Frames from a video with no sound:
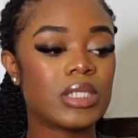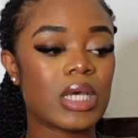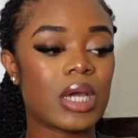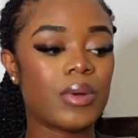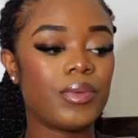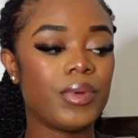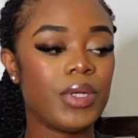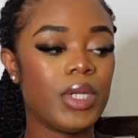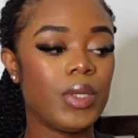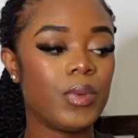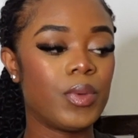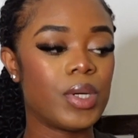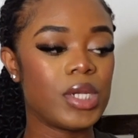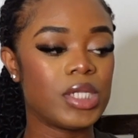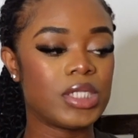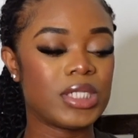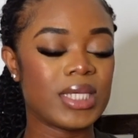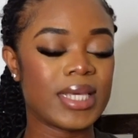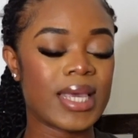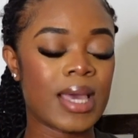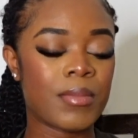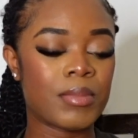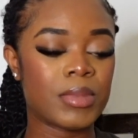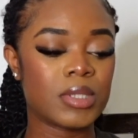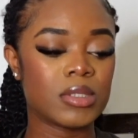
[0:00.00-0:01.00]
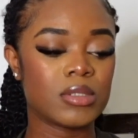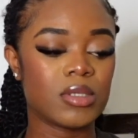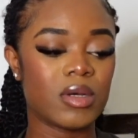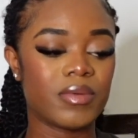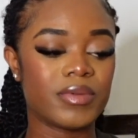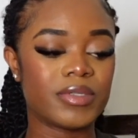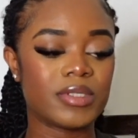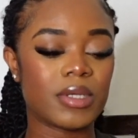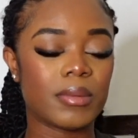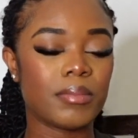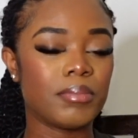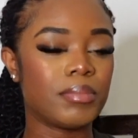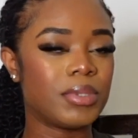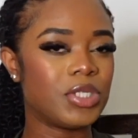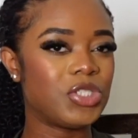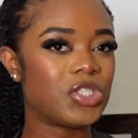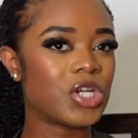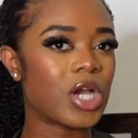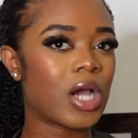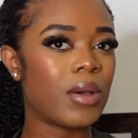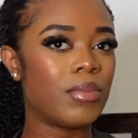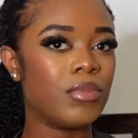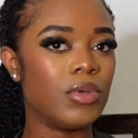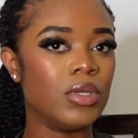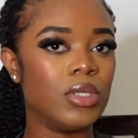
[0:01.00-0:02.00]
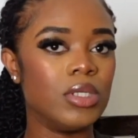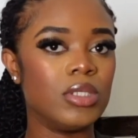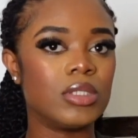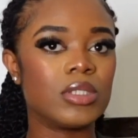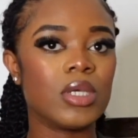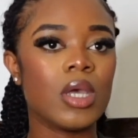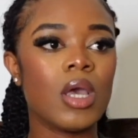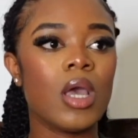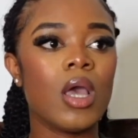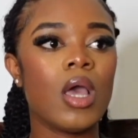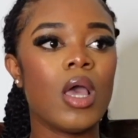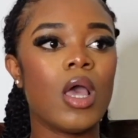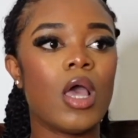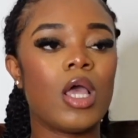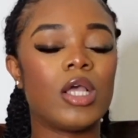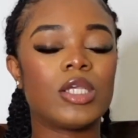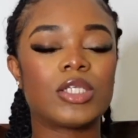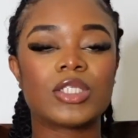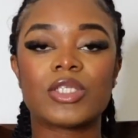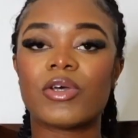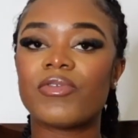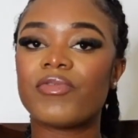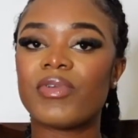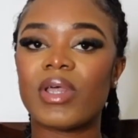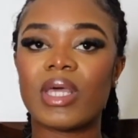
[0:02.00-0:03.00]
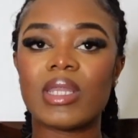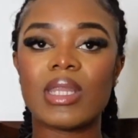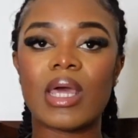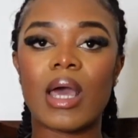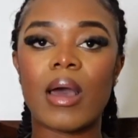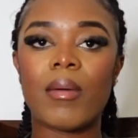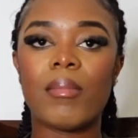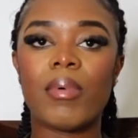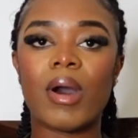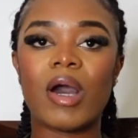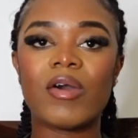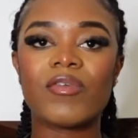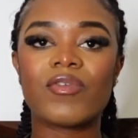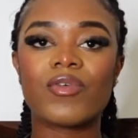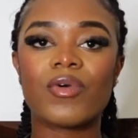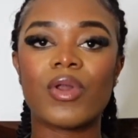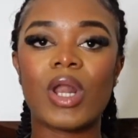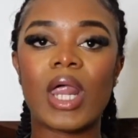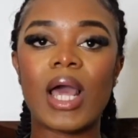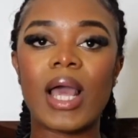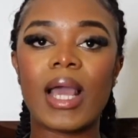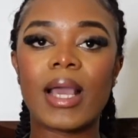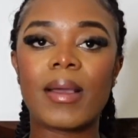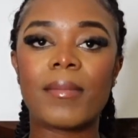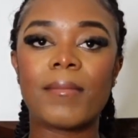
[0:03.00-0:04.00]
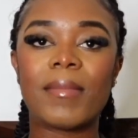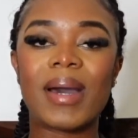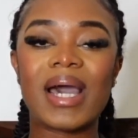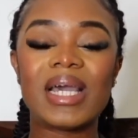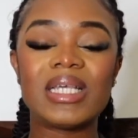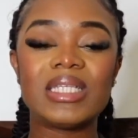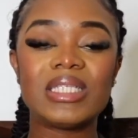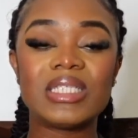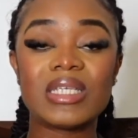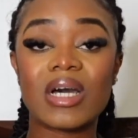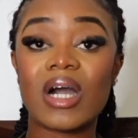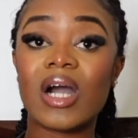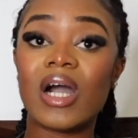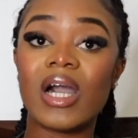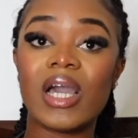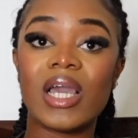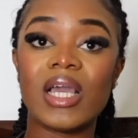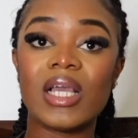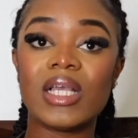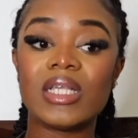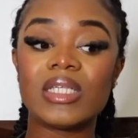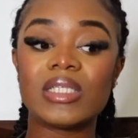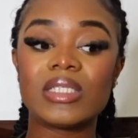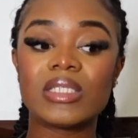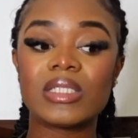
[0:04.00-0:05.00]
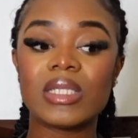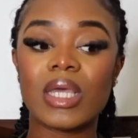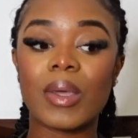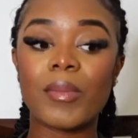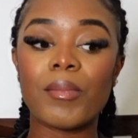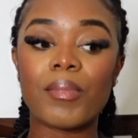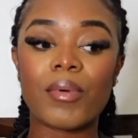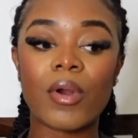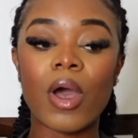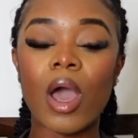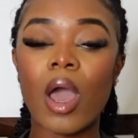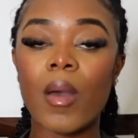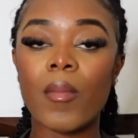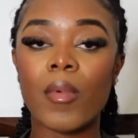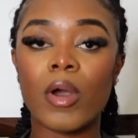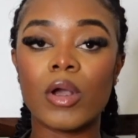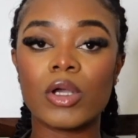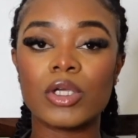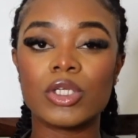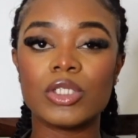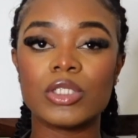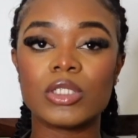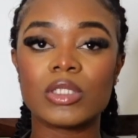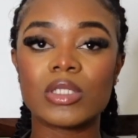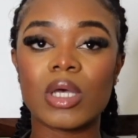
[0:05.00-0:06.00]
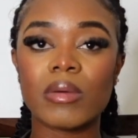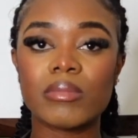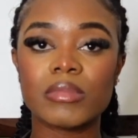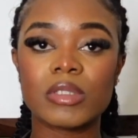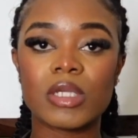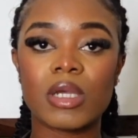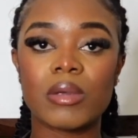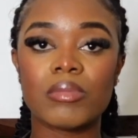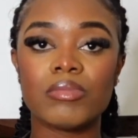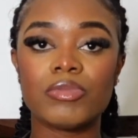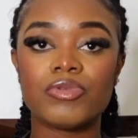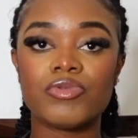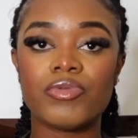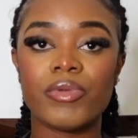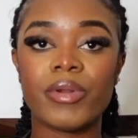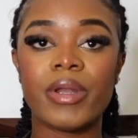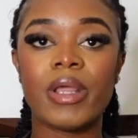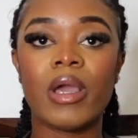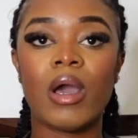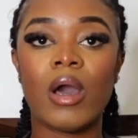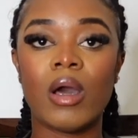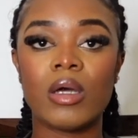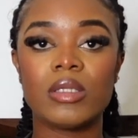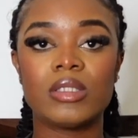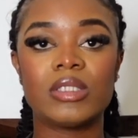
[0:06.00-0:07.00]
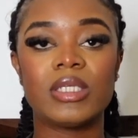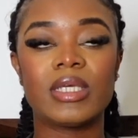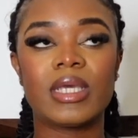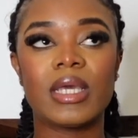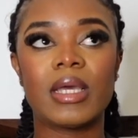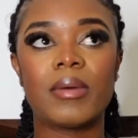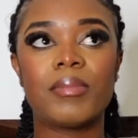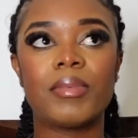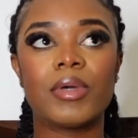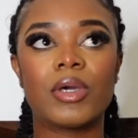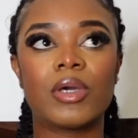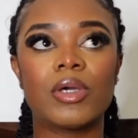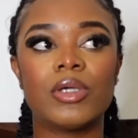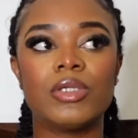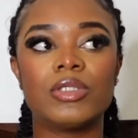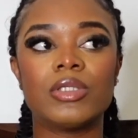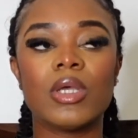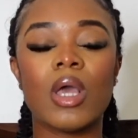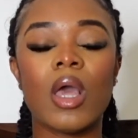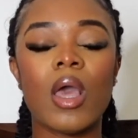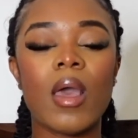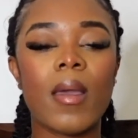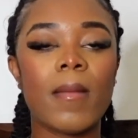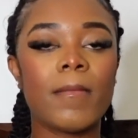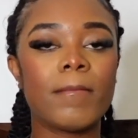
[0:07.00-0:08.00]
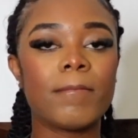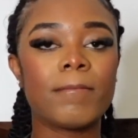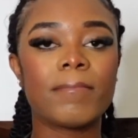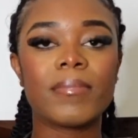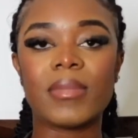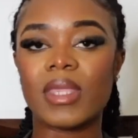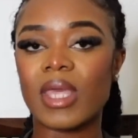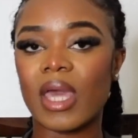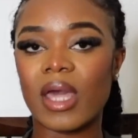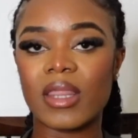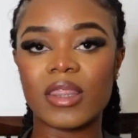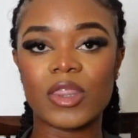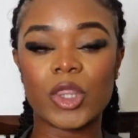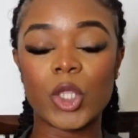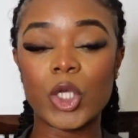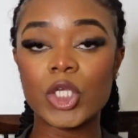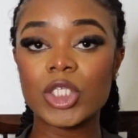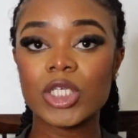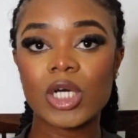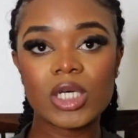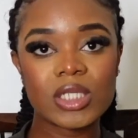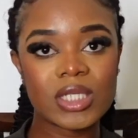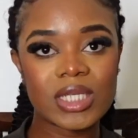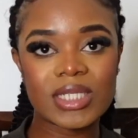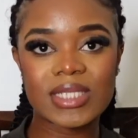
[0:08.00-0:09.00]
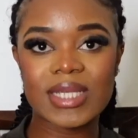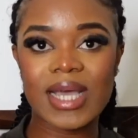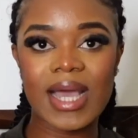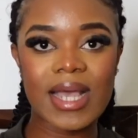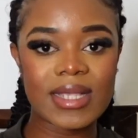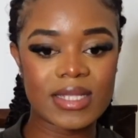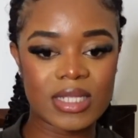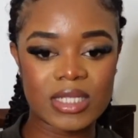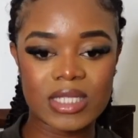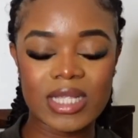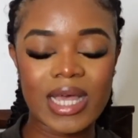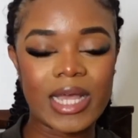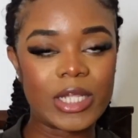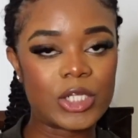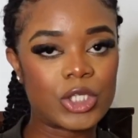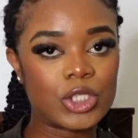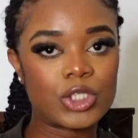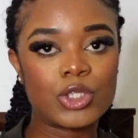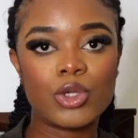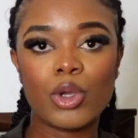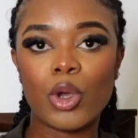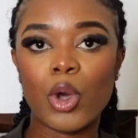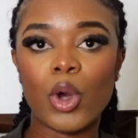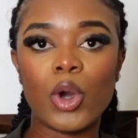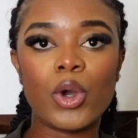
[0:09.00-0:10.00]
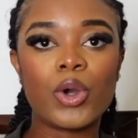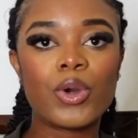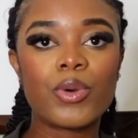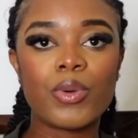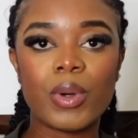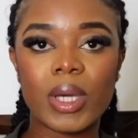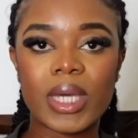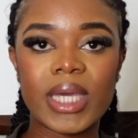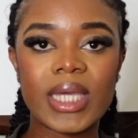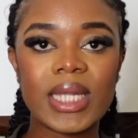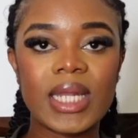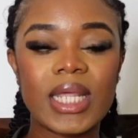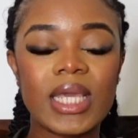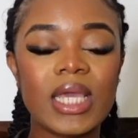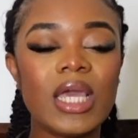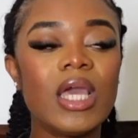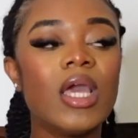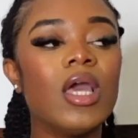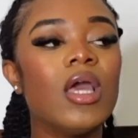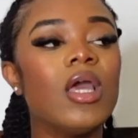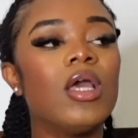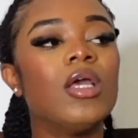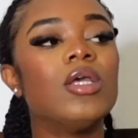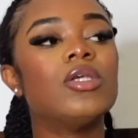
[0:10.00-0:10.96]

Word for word: I really wanted to get myself some pyjamas and stuff like that, but I feel like my size in Primark is sometimes really hard to get because, yeah, those are the sizes that I just got quickly.